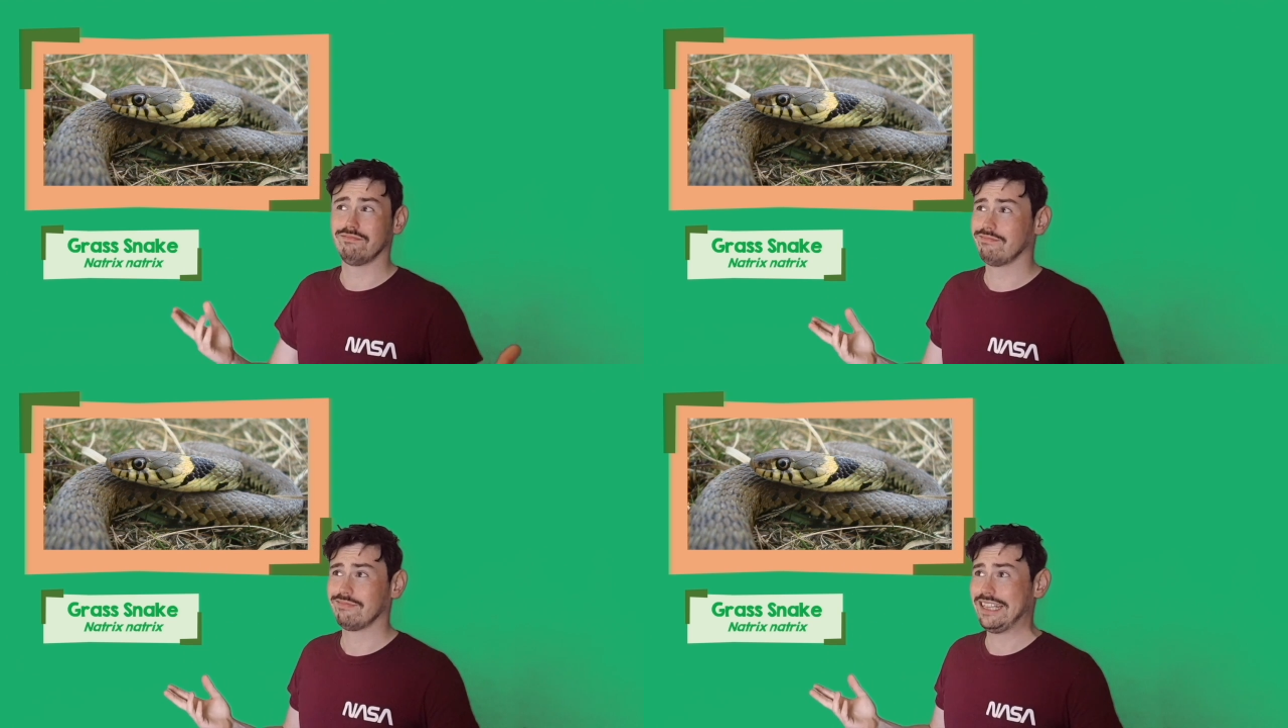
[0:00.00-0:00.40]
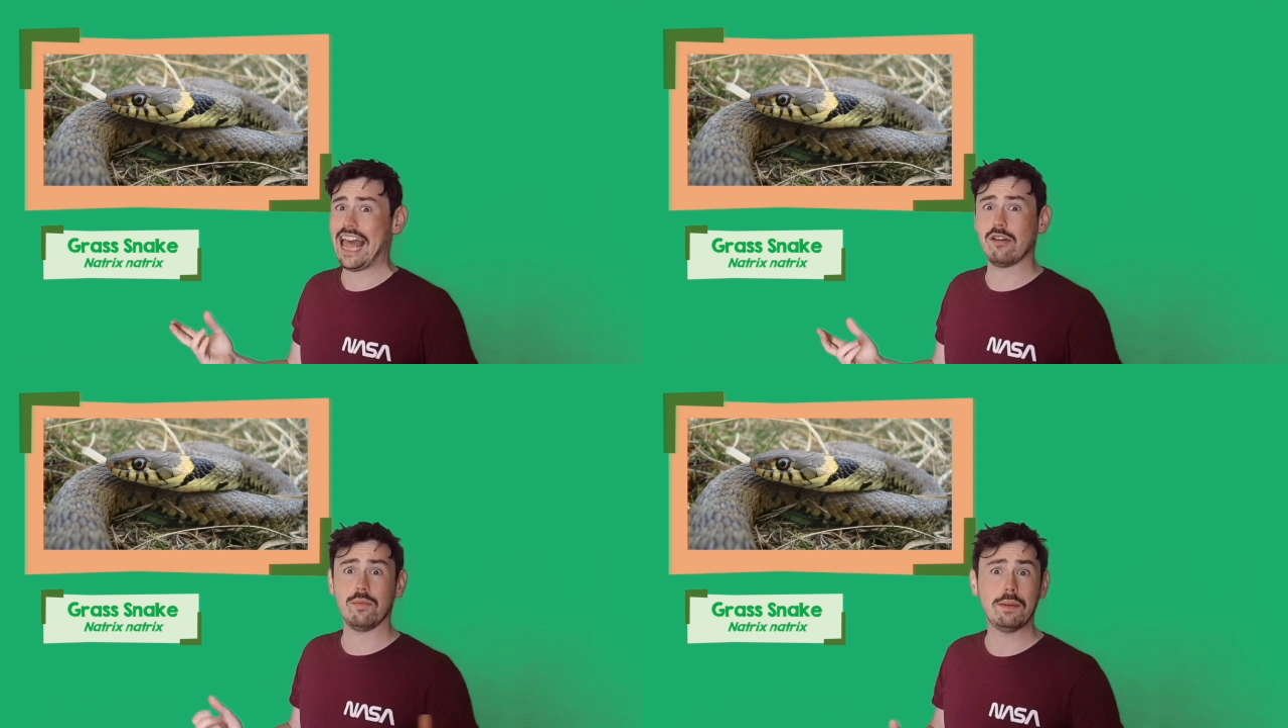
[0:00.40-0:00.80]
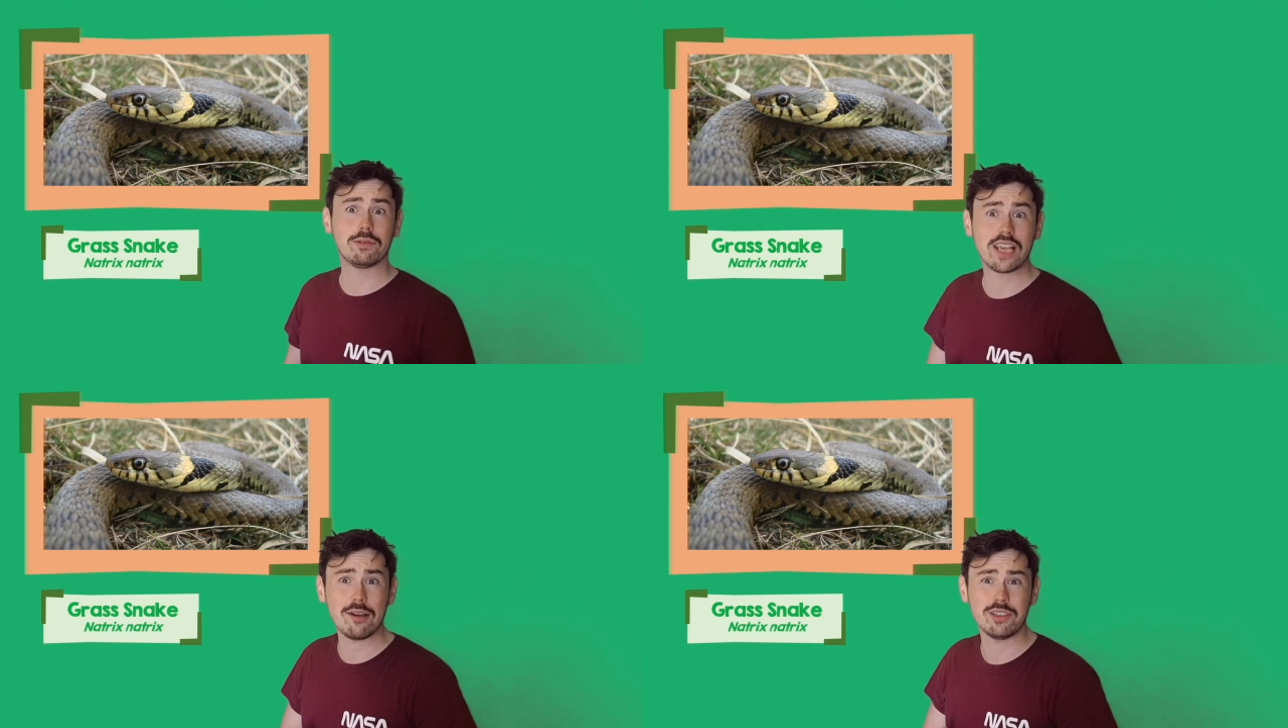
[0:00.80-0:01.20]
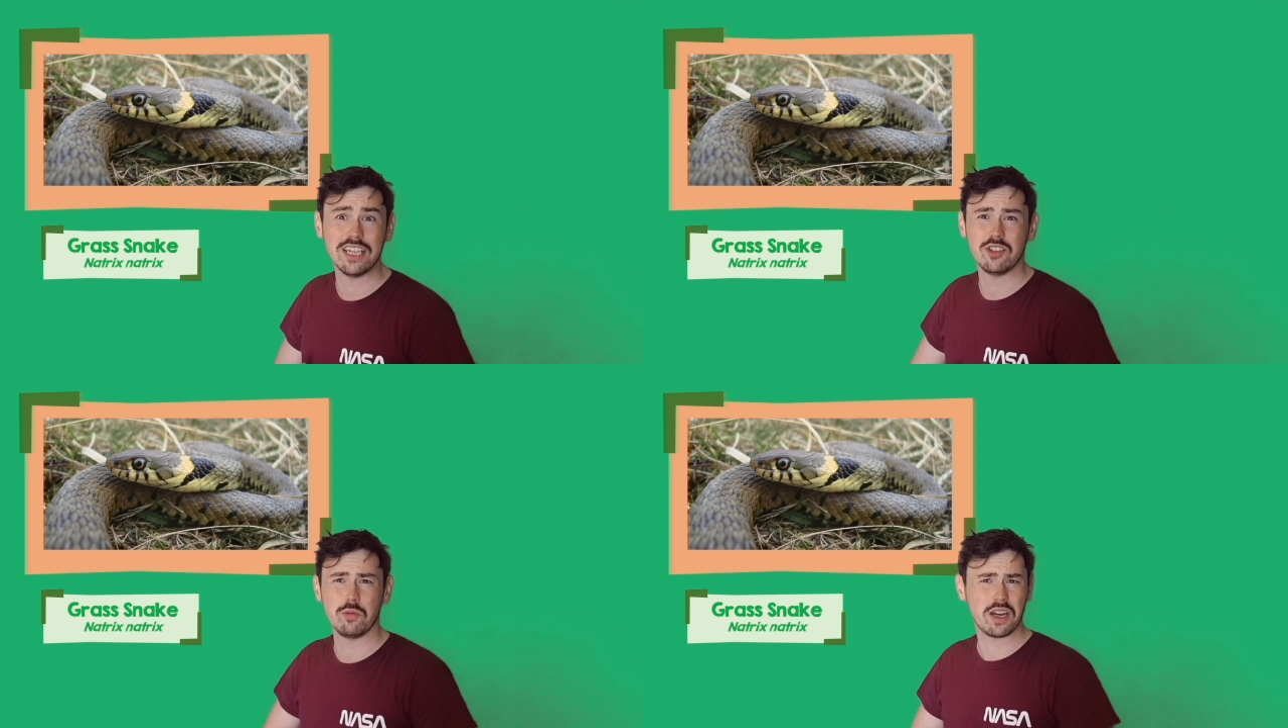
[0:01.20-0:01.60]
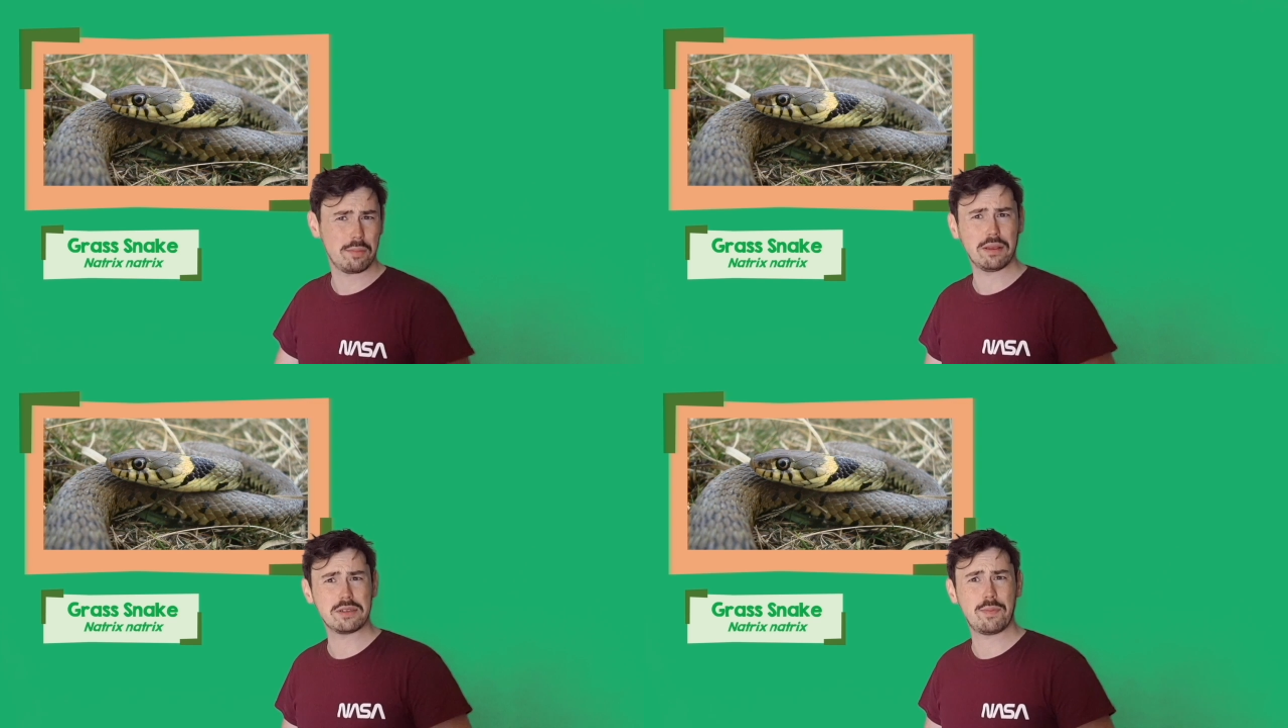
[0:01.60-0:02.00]
let out of people's houses who were keeping
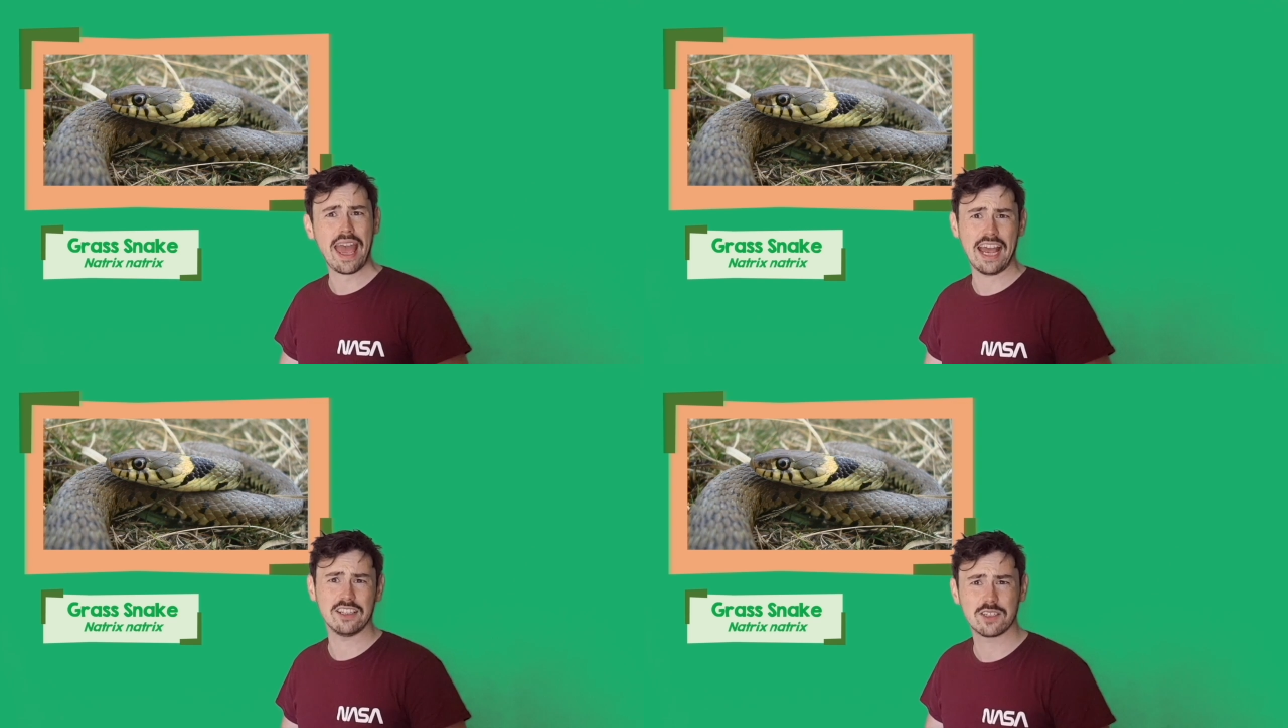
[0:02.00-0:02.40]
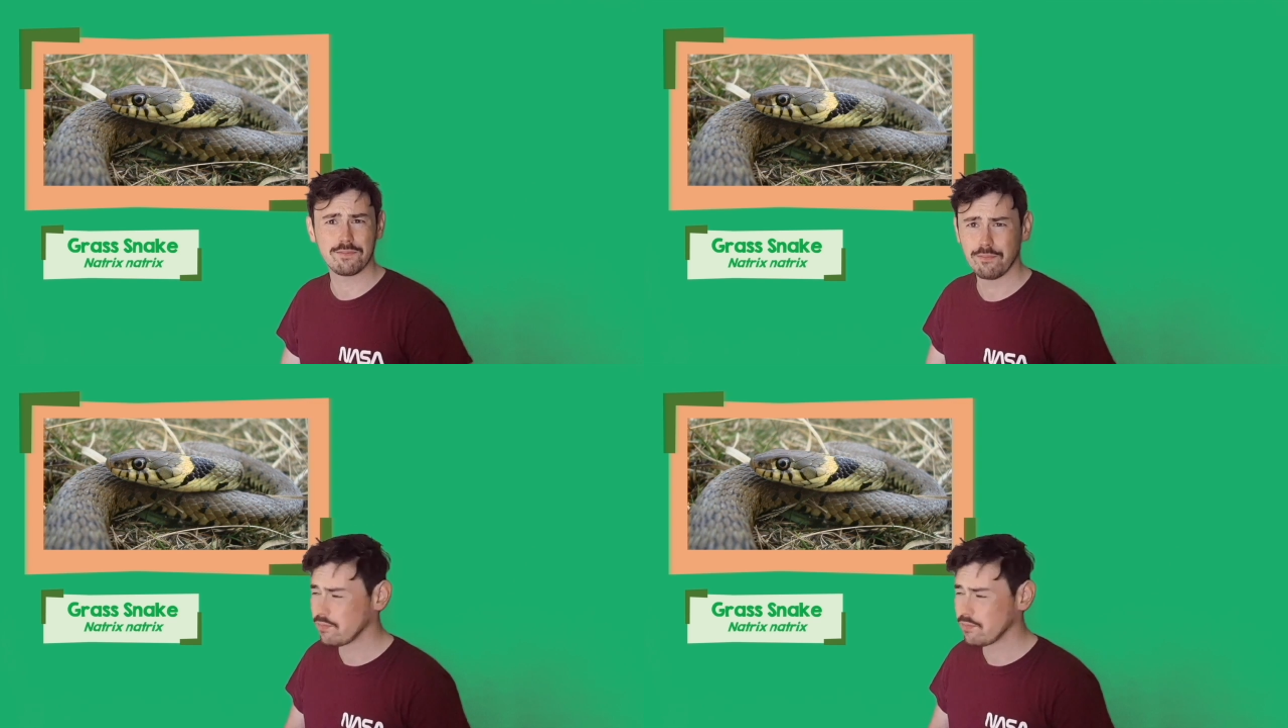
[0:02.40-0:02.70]
them as pets.